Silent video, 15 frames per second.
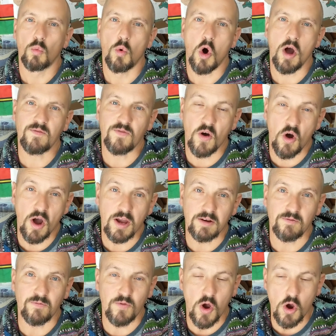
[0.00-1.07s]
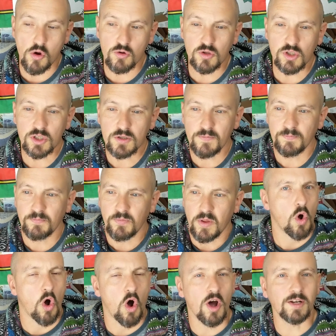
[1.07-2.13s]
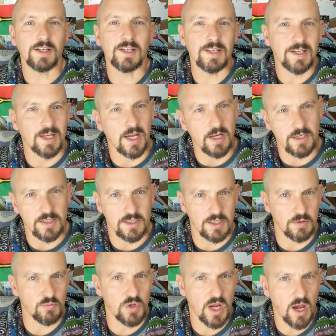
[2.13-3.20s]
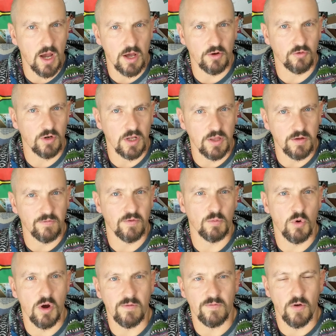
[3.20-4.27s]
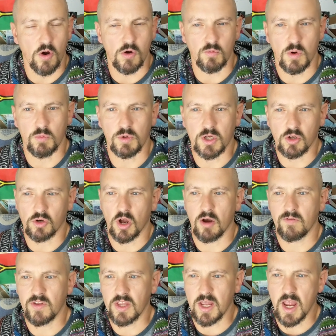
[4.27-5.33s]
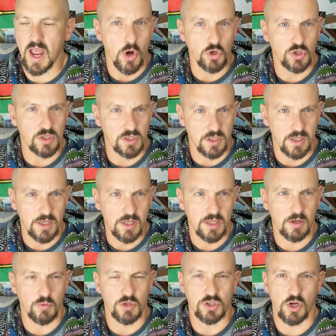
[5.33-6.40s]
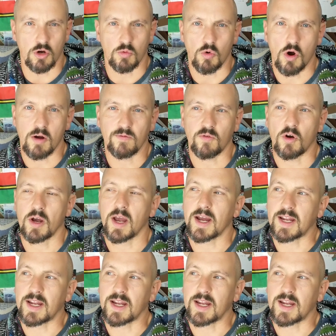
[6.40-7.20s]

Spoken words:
Wi-Fi and phones. I didn't get a SIM card or anything for my phone when we got over there. Mostly, there was no Wi-Fi.